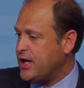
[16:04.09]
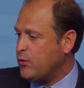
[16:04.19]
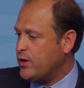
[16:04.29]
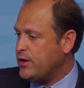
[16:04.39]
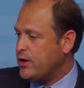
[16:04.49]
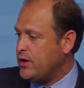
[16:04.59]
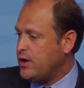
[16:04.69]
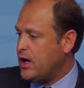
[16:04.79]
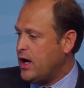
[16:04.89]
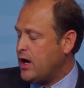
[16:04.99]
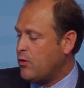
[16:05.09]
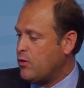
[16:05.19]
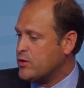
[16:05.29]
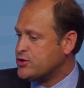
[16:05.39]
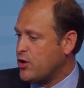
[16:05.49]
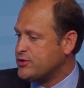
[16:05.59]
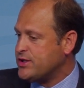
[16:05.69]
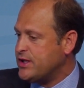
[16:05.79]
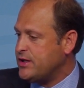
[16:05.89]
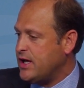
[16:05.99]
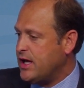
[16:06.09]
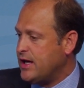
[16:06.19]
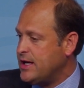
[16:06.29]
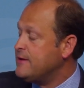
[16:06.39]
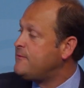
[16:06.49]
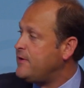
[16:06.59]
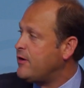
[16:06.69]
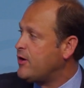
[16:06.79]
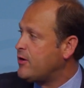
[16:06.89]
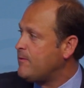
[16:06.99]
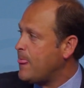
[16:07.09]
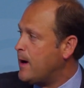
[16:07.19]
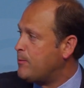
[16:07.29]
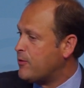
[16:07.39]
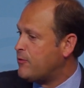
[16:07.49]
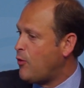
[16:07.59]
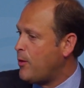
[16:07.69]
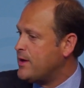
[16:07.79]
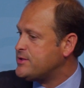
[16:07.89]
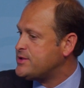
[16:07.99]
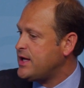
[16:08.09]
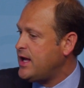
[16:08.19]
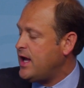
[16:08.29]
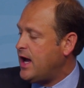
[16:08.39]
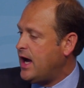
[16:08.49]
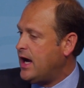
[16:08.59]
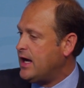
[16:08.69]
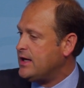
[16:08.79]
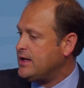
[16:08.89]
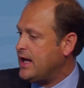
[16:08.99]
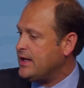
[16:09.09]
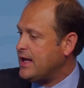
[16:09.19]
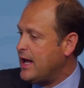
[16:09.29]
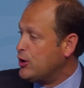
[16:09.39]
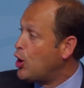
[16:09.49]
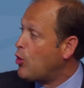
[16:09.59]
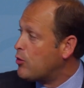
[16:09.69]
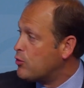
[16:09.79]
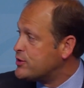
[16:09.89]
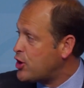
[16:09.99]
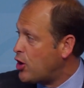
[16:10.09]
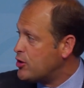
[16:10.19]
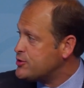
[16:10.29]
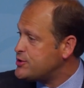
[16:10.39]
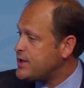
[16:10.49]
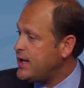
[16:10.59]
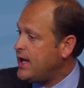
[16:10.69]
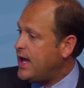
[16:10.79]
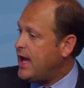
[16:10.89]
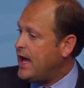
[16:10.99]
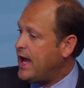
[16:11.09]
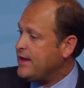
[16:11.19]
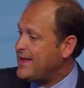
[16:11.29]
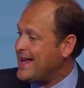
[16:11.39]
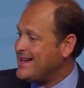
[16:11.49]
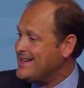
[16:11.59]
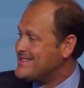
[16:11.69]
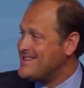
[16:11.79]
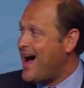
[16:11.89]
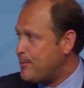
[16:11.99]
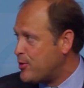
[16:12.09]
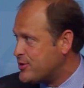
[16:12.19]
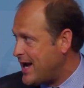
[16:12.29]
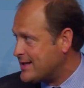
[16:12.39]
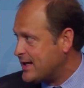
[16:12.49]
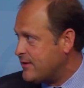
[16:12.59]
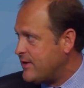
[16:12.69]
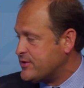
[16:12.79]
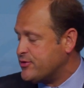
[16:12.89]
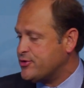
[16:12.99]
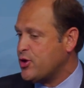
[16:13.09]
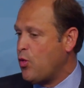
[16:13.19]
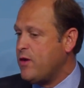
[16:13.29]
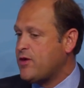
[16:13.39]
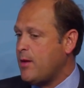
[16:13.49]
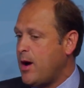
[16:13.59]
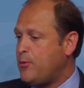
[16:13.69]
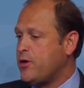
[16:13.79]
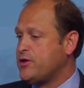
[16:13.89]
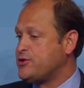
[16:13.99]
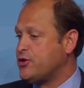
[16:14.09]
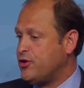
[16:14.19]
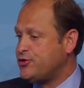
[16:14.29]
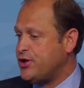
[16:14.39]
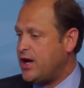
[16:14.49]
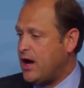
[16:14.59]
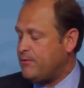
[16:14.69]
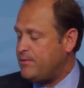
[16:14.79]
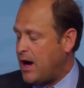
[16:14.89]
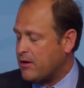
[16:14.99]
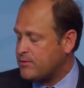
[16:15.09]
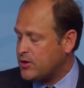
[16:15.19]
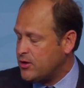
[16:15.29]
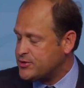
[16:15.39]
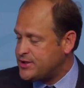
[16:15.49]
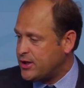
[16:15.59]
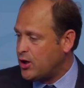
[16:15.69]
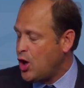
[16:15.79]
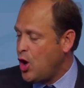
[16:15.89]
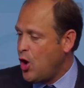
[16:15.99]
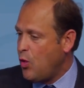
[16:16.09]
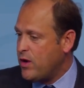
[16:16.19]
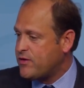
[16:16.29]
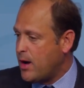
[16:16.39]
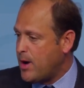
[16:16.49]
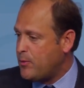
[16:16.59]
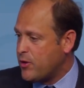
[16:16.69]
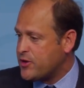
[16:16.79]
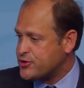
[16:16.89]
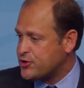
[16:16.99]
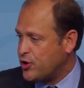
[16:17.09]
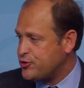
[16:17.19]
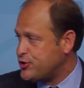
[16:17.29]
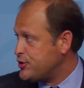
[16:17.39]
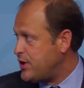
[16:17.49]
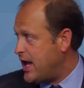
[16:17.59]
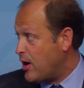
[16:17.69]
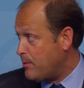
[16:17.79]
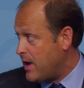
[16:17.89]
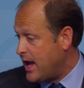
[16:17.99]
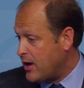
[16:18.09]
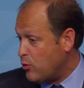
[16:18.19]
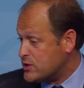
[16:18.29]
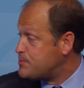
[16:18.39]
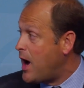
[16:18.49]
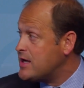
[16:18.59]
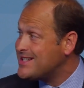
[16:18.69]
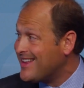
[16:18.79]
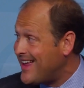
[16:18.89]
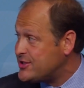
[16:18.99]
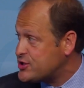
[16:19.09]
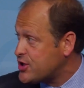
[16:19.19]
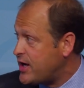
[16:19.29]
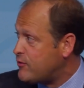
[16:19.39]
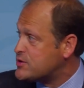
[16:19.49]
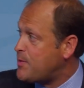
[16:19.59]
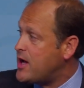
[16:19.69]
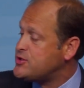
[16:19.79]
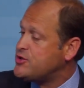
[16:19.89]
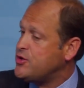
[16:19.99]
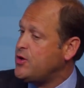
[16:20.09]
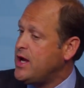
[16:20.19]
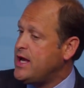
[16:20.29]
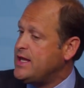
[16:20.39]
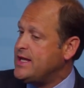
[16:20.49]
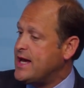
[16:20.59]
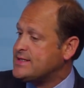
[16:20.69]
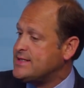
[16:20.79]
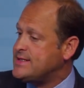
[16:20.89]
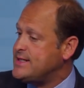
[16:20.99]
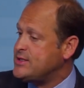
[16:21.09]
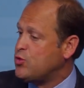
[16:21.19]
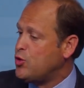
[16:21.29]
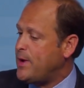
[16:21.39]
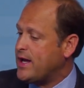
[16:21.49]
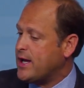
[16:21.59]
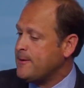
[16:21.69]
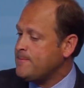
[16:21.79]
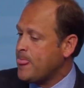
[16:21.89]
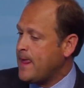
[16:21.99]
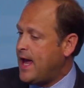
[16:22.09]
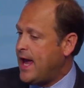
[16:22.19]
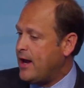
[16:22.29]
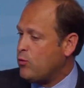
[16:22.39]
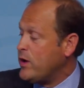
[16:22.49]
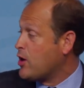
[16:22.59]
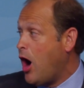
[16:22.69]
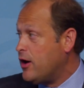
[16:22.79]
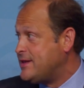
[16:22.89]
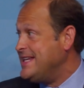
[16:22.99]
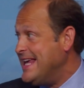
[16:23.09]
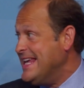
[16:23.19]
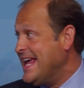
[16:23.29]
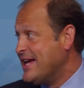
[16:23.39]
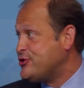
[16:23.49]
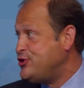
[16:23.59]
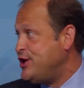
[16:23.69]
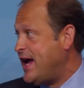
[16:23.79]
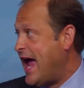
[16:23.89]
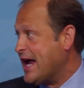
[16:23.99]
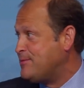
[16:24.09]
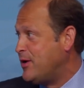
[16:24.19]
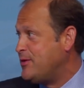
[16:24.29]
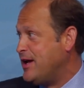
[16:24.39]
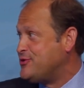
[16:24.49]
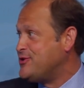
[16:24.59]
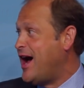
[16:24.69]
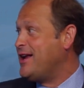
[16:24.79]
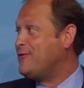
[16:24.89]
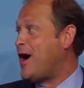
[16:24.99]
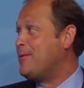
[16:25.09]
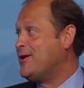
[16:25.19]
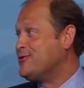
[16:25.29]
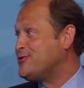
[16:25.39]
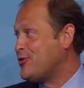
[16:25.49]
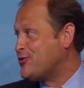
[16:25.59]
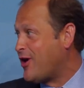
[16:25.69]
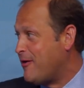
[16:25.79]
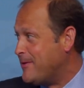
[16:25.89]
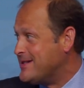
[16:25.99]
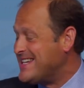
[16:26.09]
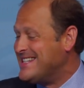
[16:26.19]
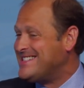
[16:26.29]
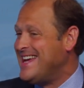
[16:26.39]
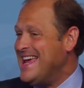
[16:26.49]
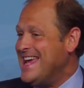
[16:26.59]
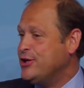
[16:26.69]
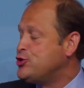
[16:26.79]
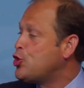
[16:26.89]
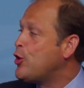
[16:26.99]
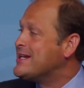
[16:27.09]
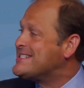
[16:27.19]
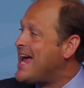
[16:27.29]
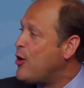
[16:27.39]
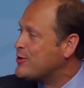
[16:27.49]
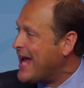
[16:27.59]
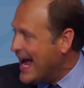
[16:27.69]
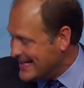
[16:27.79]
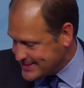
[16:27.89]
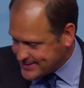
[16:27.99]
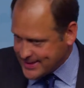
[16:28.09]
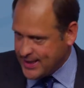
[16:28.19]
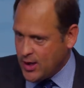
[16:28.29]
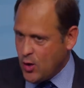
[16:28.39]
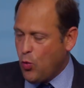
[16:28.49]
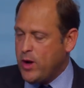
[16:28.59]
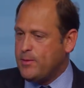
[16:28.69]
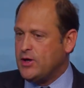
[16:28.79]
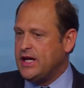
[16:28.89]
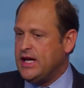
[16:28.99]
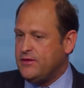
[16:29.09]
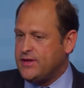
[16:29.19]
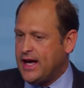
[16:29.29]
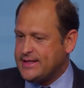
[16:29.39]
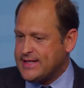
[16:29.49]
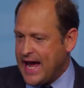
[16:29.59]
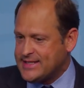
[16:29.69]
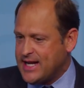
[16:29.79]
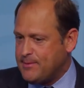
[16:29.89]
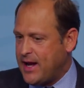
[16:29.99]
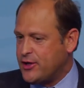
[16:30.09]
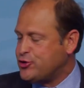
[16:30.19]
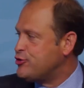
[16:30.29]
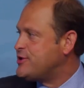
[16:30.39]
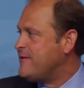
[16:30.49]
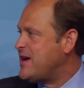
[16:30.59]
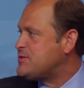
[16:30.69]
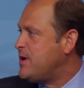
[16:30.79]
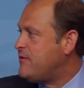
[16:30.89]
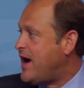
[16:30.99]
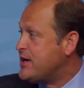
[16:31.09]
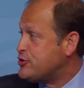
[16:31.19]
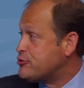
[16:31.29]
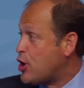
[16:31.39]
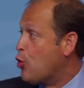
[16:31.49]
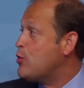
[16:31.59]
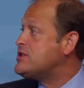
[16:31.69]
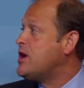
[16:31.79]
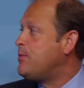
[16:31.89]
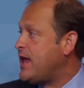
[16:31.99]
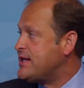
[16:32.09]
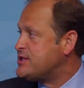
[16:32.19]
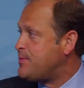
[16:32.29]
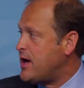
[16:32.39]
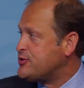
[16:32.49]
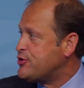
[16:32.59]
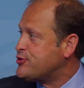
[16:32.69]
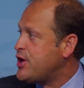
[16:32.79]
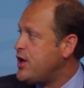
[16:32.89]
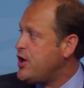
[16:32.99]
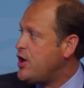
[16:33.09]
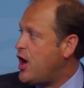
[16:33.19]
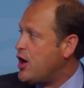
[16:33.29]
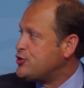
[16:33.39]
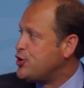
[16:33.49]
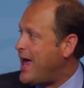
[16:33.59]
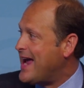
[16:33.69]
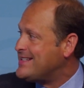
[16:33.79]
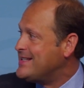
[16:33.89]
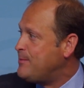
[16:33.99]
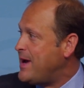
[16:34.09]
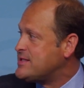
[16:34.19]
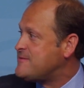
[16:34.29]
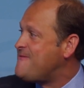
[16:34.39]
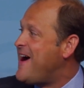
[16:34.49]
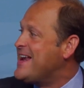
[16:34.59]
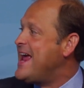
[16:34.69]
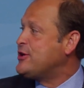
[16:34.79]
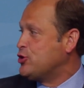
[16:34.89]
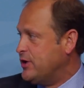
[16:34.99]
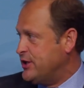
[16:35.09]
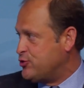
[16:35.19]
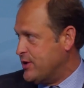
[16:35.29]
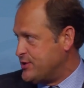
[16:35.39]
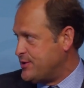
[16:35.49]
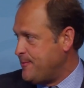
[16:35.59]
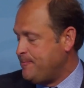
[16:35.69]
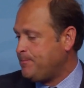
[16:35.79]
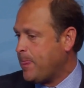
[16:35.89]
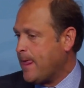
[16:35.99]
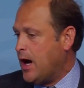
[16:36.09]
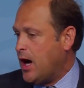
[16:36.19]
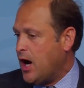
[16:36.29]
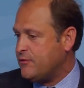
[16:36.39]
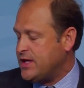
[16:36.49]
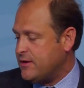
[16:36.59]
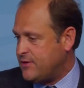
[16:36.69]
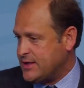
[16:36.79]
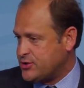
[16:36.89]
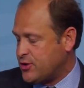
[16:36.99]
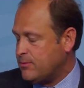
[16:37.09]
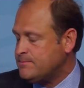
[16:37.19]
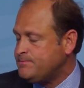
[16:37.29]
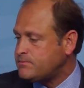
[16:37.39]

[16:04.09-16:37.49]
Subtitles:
It would result in inferior performance and lower returns. And that is not protecting investors. So we've come up with a solution, and I'll close here. We've come up with a solution and a response, a legislative response to the SEC's rulemaking. And we call it the ESG Act, but it's not environmental and social governance. It's ensuring sound guidance. We believe that asset managers, investment advisors, ERISA plan sponsors should act in the best financial interest of the investor.